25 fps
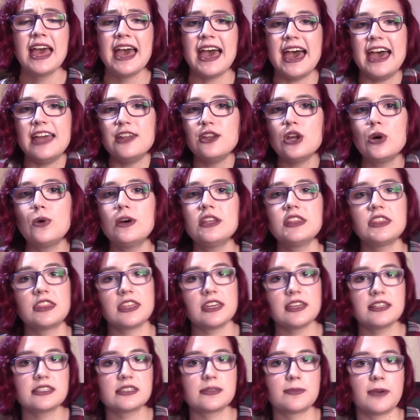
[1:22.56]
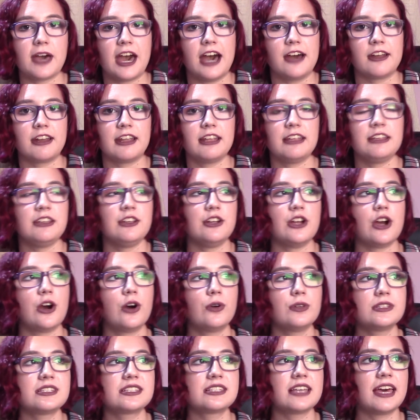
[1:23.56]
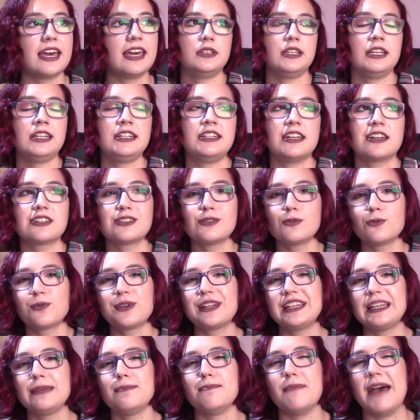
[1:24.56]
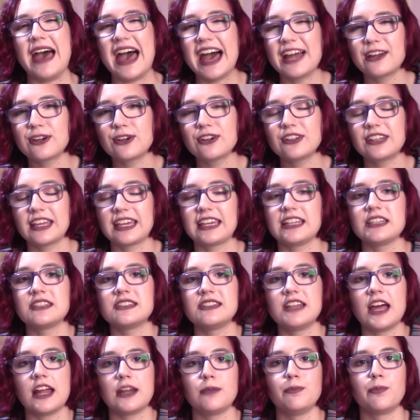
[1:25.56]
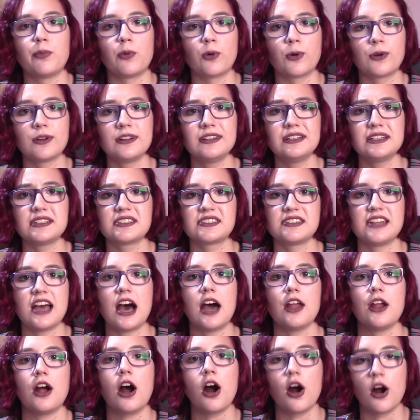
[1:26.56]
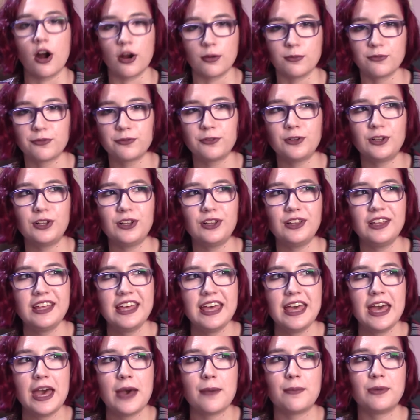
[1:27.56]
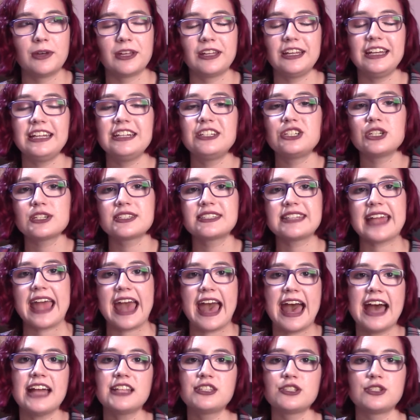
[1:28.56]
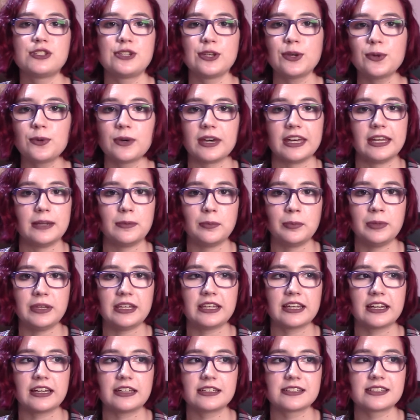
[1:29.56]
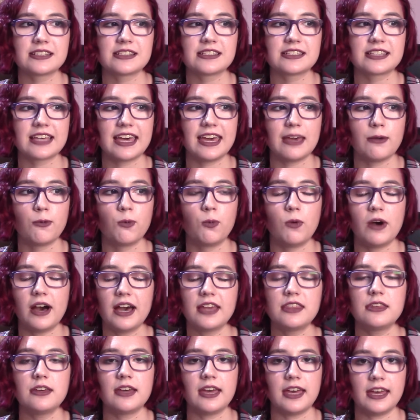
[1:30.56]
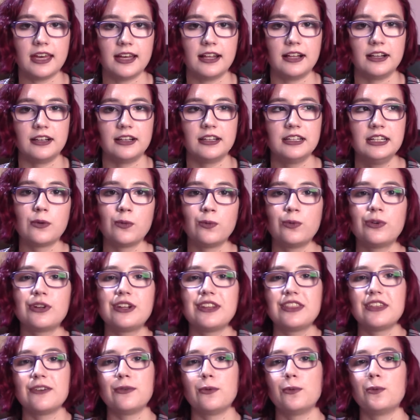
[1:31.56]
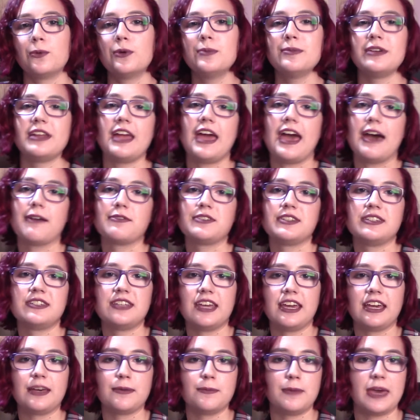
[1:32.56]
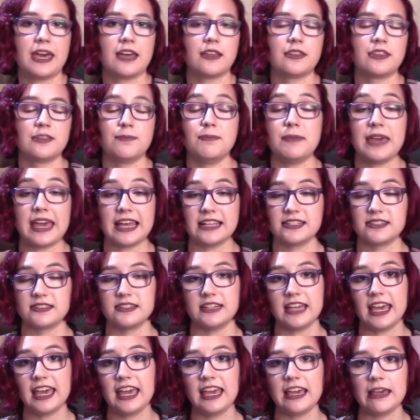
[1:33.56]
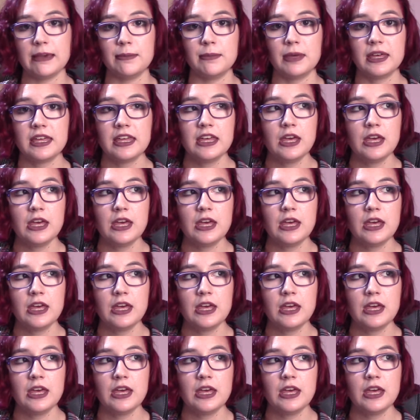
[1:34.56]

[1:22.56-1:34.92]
and no one thinks about it you know it's like it doesn't really matter like it's not important it's not harmful but it just adds to it because it's like why the hell would the woman have to take ma the man's name